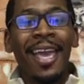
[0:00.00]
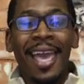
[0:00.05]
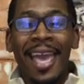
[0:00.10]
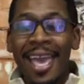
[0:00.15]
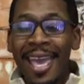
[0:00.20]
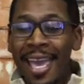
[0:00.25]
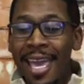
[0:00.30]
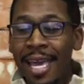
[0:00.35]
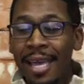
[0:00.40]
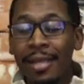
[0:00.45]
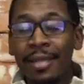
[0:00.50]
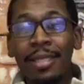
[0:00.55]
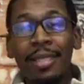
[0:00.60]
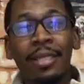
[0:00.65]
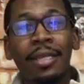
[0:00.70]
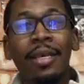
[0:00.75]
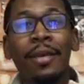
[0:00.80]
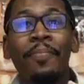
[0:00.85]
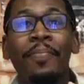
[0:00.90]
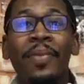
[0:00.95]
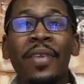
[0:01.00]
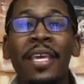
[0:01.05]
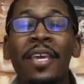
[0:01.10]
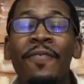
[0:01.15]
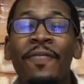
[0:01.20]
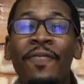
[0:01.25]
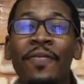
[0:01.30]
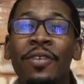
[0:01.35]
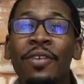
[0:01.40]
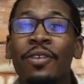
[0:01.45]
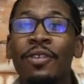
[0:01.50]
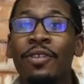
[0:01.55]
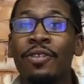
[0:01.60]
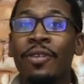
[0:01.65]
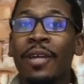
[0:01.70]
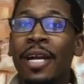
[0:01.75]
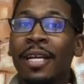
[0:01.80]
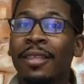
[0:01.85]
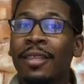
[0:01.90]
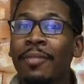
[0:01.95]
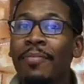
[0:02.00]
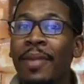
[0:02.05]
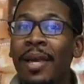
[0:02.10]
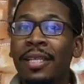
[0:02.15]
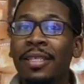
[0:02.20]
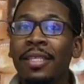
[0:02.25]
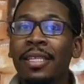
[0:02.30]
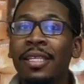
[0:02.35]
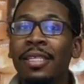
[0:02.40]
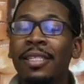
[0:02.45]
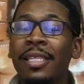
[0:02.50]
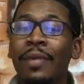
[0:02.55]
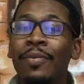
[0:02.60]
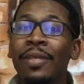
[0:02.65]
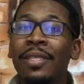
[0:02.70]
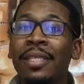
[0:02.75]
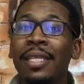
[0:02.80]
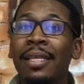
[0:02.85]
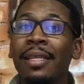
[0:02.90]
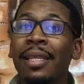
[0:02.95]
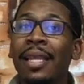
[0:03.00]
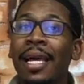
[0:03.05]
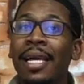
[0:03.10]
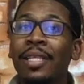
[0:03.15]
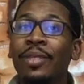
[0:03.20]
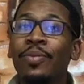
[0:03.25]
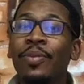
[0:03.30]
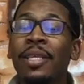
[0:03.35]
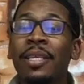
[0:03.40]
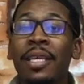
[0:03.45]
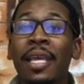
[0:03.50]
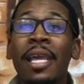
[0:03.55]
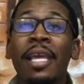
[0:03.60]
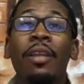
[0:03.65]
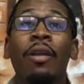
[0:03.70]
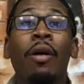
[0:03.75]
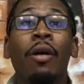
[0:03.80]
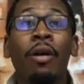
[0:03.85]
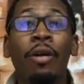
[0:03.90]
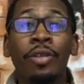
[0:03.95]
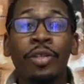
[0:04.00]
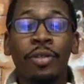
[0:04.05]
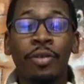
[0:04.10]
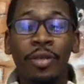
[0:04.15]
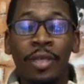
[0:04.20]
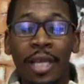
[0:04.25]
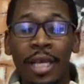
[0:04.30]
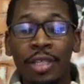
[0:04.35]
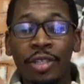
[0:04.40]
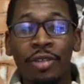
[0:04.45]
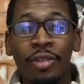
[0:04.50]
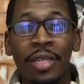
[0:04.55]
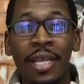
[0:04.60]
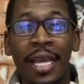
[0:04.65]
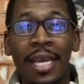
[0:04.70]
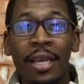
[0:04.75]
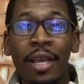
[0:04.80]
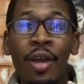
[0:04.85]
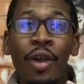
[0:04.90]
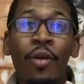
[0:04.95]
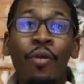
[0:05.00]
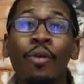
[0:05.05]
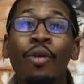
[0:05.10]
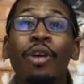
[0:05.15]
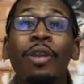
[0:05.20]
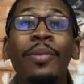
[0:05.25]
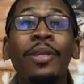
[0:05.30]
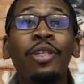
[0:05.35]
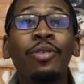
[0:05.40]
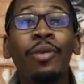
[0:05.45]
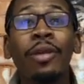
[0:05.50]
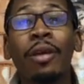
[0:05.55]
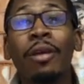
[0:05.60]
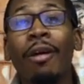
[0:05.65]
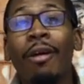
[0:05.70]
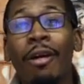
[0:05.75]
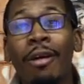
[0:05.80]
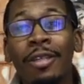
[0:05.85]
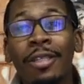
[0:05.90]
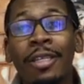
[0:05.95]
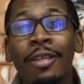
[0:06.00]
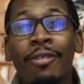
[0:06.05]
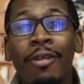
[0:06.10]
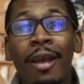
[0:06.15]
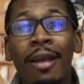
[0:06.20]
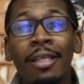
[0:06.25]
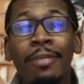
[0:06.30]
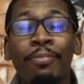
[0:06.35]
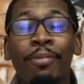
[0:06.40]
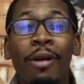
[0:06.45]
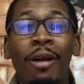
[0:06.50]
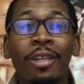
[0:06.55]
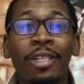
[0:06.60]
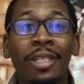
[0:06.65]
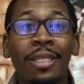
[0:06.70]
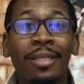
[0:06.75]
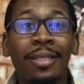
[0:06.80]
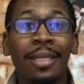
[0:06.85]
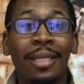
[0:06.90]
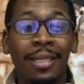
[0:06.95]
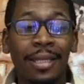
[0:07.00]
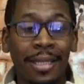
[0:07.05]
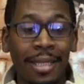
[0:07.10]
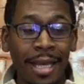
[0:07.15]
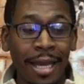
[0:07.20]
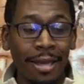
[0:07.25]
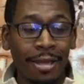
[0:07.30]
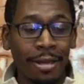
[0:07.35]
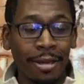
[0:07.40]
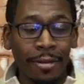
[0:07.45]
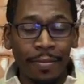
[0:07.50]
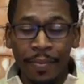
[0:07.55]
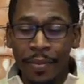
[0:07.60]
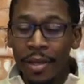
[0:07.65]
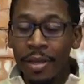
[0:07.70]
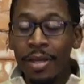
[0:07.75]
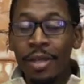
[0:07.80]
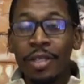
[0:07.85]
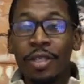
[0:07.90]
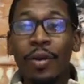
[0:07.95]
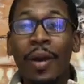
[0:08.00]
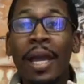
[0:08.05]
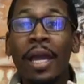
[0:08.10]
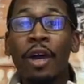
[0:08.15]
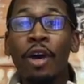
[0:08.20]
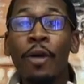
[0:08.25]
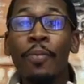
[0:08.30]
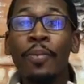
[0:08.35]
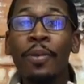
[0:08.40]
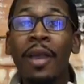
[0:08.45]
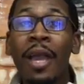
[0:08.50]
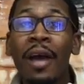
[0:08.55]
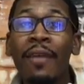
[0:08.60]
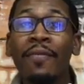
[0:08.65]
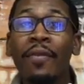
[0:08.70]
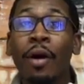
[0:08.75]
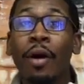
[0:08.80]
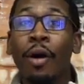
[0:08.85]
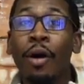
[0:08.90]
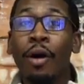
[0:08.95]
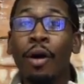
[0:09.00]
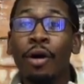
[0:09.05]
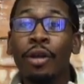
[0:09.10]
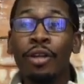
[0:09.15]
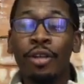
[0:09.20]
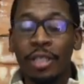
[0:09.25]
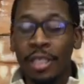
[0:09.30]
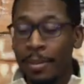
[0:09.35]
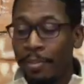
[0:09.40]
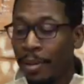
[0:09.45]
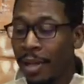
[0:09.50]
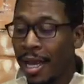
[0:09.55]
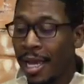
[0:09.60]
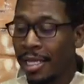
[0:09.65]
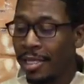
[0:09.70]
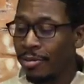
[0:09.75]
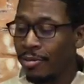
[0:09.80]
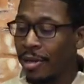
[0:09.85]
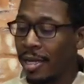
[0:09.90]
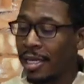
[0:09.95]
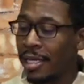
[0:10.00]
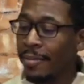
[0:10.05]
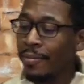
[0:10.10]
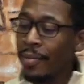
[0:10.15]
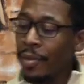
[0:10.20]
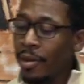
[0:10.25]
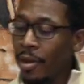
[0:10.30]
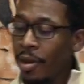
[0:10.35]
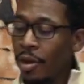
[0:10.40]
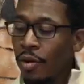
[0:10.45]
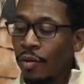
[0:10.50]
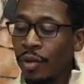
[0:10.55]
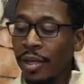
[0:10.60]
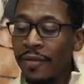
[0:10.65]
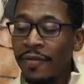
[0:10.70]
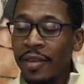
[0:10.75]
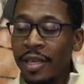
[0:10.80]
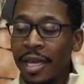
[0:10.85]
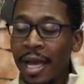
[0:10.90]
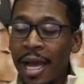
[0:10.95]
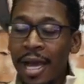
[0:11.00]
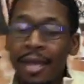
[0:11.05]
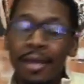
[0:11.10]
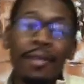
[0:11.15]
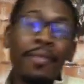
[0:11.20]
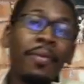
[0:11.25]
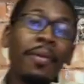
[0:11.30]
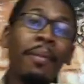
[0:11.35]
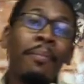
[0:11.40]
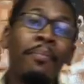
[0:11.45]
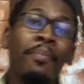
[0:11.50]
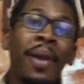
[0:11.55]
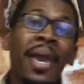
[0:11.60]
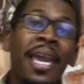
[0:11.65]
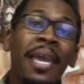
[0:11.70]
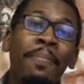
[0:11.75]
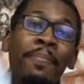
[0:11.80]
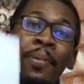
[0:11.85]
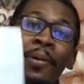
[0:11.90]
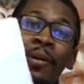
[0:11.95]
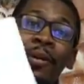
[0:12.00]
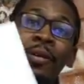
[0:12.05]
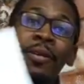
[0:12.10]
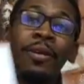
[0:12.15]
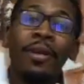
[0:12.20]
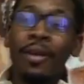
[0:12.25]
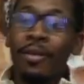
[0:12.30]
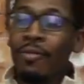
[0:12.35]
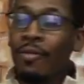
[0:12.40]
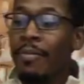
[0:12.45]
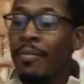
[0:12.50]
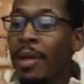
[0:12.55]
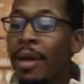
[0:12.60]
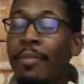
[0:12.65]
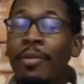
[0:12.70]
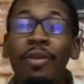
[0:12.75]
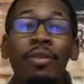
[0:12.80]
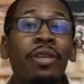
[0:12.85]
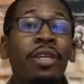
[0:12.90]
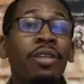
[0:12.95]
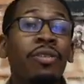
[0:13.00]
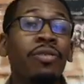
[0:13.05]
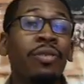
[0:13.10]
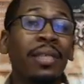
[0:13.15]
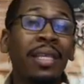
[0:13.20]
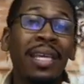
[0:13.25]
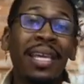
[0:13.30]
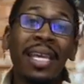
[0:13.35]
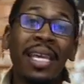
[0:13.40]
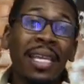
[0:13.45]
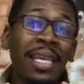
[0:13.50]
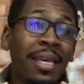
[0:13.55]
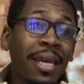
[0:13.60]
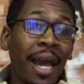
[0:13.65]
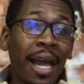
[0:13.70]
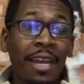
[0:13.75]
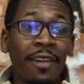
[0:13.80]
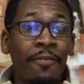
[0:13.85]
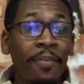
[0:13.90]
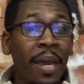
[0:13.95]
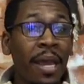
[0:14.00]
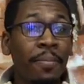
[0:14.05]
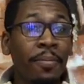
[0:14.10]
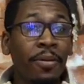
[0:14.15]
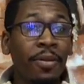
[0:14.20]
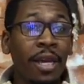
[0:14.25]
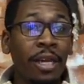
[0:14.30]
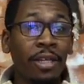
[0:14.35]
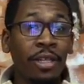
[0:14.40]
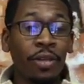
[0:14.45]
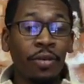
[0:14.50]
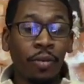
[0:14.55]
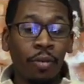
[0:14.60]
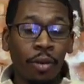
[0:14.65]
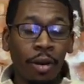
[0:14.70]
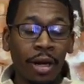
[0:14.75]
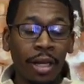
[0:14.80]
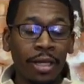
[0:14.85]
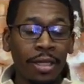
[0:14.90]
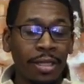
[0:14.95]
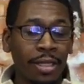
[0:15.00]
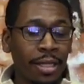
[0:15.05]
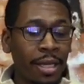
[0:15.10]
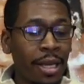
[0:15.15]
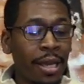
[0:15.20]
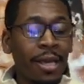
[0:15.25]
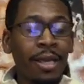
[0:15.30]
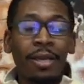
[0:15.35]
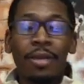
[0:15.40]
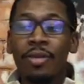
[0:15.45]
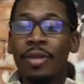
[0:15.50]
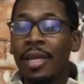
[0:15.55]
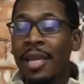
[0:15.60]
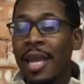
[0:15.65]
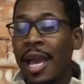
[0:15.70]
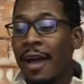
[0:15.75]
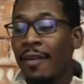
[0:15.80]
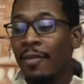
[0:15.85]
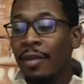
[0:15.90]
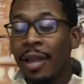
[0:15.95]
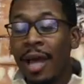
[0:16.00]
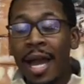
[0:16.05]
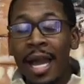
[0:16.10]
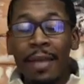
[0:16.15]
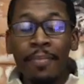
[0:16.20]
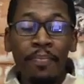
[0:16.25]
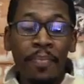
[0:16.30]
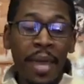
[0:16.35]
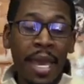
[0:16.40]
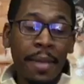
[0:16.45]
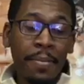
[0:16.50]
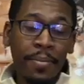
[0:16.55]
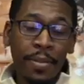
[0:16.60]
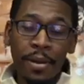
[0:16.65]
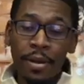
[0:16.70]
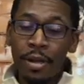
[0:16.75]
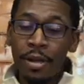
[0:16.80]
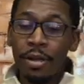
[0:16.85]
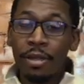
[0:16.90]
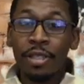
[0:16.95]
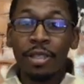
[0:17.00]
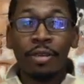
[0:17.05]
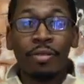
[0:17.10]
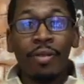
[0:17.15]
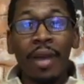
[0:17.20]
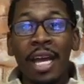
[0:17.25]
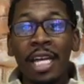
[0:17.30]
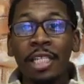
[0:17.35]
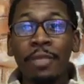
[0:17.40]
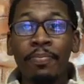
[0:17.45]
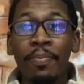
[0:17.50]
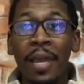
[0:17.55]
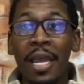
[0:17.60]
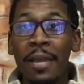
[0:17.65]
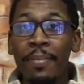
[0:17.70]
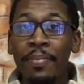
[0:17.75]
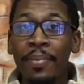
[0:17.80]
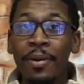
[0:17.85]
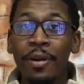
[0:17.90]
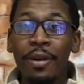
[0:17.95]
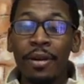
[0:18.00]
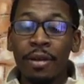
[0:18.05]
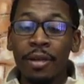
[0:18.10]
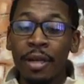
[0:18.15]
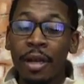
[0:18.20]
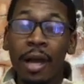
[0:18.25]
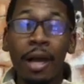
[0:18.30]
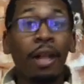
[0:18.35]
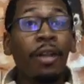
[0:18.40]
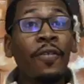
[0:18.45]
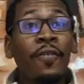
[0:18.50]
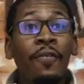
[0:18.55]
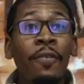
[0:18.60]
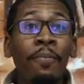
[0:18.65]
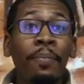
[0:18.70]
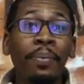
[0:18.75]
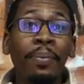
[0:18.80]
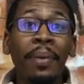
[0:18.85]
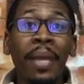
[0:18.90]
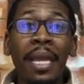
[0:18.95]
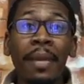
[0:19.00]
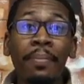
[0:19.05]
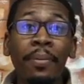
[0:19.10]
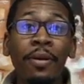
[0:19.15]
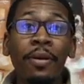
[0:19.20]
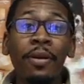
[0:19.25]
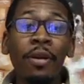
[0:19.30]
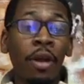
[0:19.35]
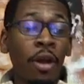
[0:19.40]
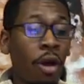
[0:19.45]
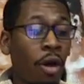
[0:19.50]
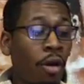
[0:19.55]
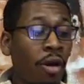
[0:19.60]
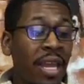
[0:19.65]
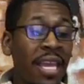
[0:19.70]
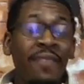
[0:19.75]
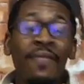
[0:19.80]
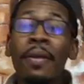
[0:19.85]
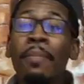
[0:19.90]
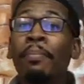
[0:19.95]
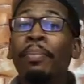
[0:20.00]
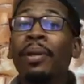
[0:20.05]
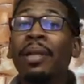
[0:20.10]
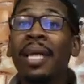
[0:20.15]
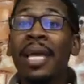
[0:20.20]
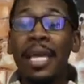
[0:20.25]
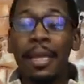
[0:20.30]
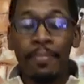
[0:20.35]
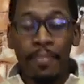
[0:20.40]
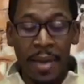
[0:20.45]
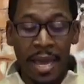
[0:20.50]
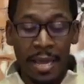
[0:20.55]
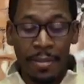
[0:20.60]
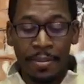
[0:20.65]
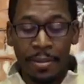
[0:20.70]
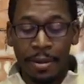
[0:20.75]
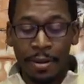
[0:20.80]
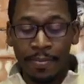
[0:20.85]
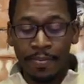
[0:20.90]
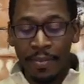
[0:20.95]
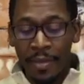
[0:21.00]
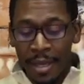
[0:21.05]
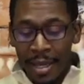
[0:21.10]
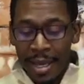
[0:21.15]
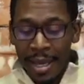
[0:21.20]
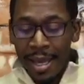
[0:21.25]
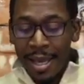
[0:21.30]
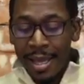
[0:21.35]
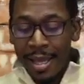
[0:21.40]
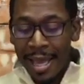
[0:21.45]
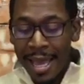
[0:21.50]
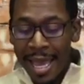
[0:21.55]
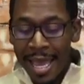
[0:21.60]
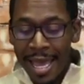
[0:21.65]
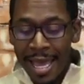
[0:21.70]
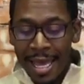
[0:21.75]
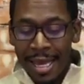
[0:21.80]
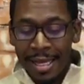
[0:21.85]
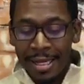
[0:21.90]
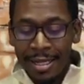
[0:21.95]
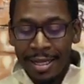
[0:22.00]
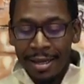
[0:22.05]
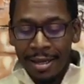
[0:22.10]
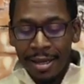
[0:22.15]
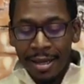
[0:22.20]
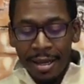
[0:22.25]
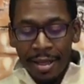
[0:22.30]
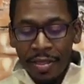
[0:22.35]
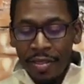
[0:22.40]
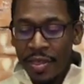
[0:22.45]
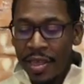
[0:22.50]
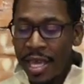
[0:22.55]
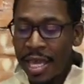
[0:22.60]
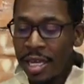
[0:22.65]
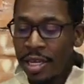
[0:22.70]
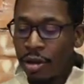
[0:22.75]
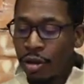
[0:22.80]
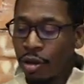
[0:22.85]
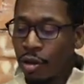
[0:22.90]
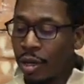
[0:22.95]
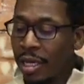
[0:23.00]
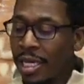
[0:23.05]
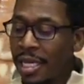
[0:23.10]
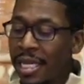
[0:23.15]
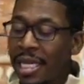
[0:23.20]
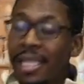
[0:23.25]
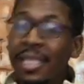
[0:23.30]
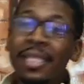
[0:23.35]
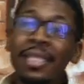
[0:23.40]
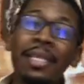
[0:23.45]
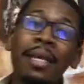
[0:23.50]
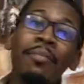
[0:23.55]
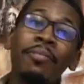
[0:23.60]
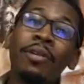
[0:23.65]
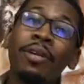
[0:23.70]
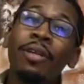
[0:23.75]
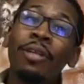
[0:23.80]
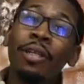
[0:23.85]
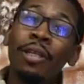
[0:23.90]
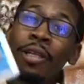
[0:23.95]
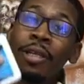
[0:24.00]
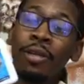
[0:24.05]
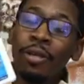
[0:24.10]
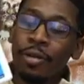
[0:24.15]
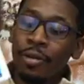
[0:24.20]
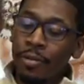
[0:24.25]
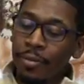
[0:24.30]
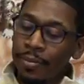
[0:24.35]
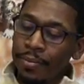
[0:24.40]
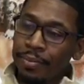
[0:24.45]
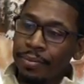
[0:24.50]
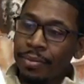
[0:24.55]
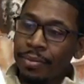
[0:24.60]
And if you got the message that we sent last week and also yesterday, we're going to be doing an arts and crafts project together. So I hope you have all your supplies ready. We've got paper. Remember, you can use any kind of paper that you want. You can have lined paper, scratch paper, colorful paper, or even plain paper. And then you're going to need some glue.